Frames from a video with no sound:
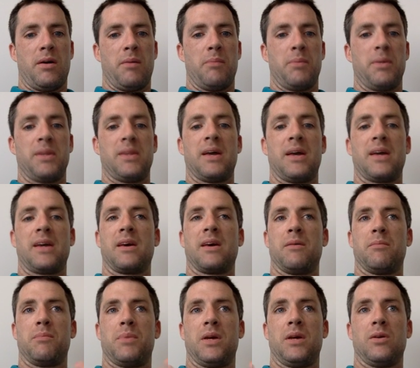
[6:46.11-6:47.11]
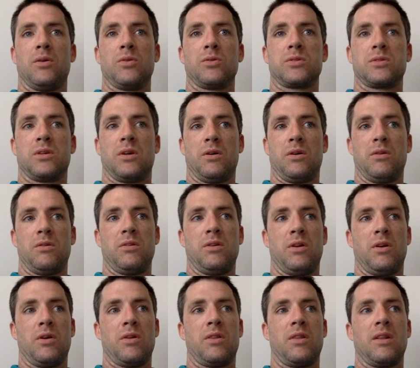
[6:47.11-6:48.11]
But they can be also,
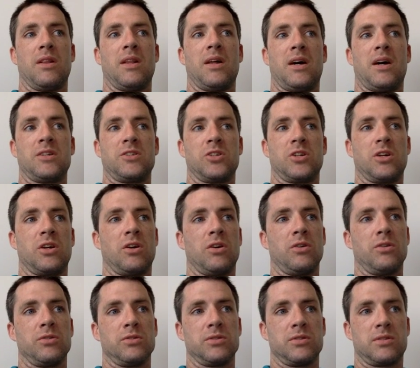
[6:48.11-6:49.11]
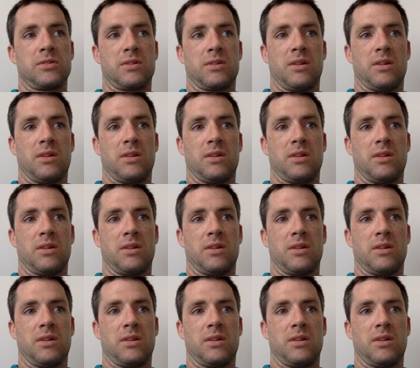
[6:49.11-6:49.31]
the larger goals,